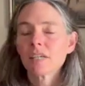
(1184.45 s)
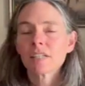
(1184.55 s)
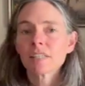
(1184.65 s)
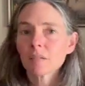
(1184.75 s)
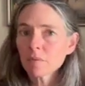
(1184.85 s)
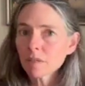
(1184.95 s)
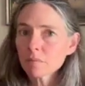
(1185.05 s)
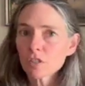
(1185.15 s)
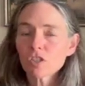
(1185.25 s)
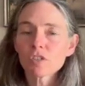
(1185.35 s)

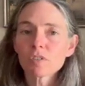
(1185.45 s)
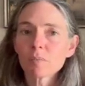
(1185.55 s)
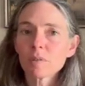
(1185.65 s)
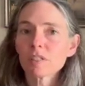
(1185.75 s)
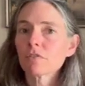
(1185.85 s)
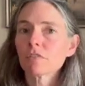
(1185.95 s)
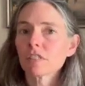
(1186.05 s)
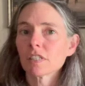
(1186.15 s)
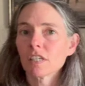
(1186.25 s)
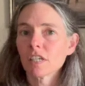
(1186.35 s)
Sometimes this shows up in a
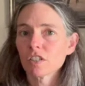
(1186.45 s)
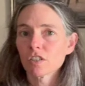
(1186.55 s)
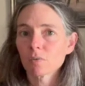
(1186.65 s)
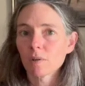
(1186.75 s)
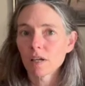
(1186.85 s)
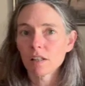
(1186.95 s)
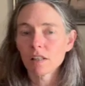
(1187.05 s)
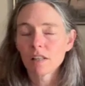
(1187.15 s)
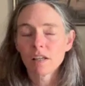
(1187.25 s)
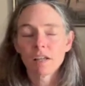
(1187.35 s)
difference in gauge as
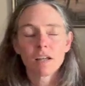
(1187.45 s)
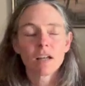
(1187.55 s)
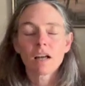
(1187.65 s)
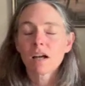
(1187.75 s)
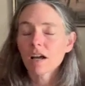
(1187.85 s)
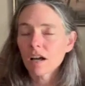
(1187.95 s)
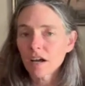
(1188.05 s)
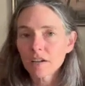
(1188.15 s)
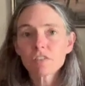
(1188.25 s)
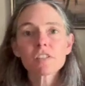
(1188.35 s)
well.
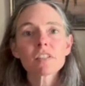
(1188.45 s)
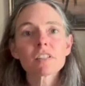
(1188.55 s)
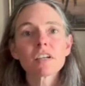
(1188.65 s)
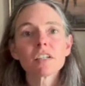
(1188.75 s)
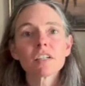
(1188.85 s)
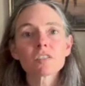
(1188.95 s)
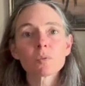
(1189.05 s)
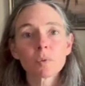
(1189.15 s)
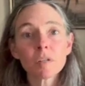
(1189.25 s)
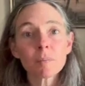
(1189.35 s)
I've just decided not to
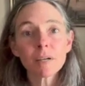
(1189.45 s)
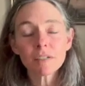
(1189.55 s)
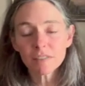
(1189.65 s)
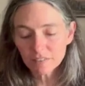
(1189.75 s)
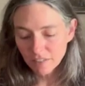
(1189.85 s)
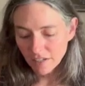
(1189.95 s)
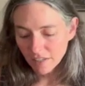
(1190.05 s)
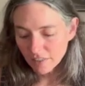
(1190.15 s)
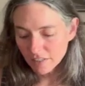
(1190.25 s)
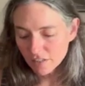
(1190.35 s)
worry about it.
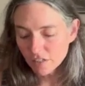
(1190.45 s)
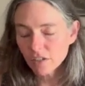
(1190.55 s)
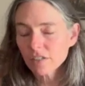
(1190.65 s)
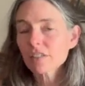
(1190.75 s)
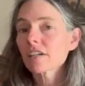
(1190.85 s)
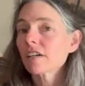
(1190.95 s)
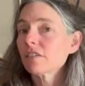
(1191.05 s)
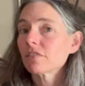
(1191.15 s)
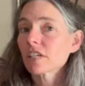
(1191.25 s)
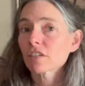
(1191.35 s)
This yarn is kind
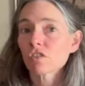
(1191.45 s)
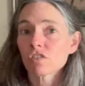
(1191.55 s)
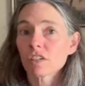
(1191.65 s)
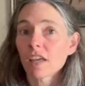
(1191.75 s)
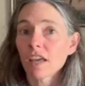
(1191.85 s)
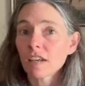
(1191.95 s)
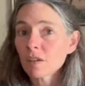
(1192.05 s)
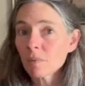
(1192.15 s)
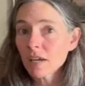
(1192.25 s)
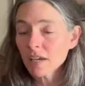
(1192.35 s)
of textured
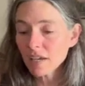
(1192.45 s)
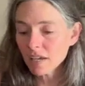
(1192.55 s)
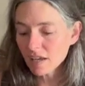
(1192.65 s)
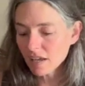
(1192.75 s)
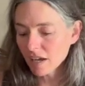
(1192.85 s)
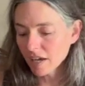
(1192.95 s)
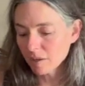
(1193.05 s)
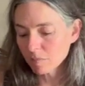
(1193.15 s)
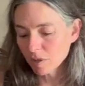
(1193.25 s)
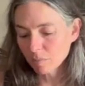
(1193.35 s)
anyway.
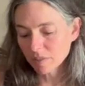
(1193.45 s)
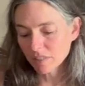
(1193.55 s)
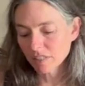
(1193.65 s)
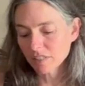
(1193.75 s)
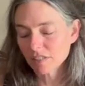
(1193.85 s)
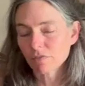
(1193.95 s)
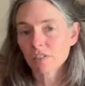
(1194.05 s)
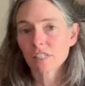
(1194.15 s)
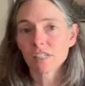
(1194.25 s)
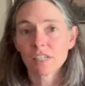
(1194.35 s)
I'm hoping that the
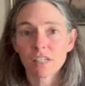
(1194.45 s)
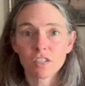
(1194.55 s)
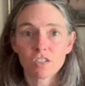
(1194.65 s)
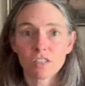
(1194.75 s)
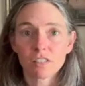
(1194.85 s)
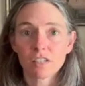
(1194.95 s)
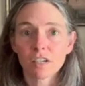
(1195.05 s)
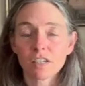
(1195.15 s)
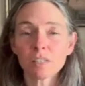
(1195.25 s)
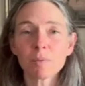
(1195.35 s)
difference in gauge is
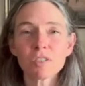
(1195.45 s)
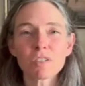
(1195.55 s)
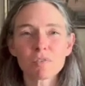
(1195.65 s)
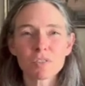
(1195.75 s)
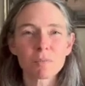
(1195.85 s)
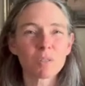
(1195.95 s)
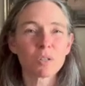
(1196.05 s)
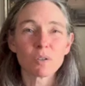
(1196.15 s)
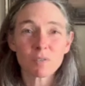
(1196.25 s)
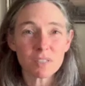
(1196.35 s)
not, especially for something
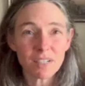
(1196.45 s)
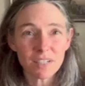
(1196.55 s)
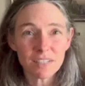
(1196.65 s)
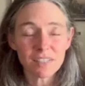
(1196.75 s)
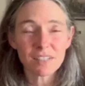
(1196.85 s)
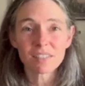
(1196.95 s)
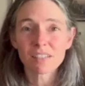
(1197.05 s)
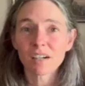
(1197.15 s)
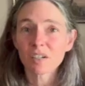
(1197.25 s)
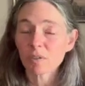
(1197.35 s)
oversized, is
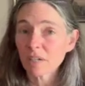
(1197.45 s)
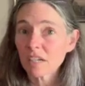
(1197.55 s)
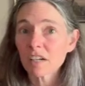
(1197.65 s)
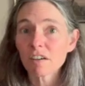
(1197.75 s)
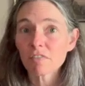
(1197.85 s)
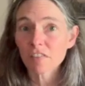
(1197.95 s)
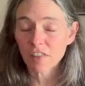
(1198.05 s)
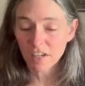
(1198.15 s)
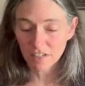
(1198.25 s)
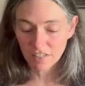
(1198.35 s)
not great enough
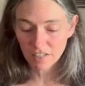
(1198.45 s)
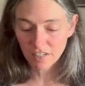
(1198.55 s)
that